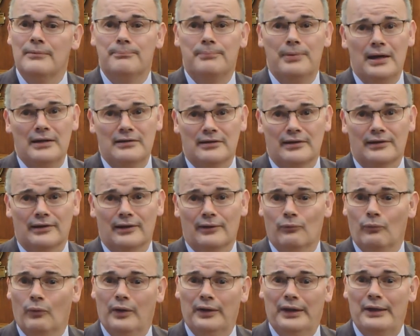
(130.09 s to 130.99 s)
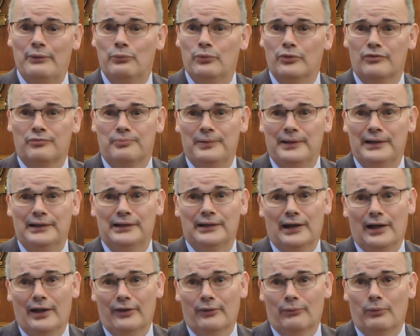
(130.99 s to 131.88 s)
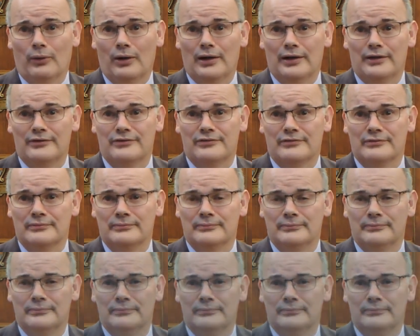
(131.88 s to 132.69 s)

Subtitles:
better than what they would have been otherwise.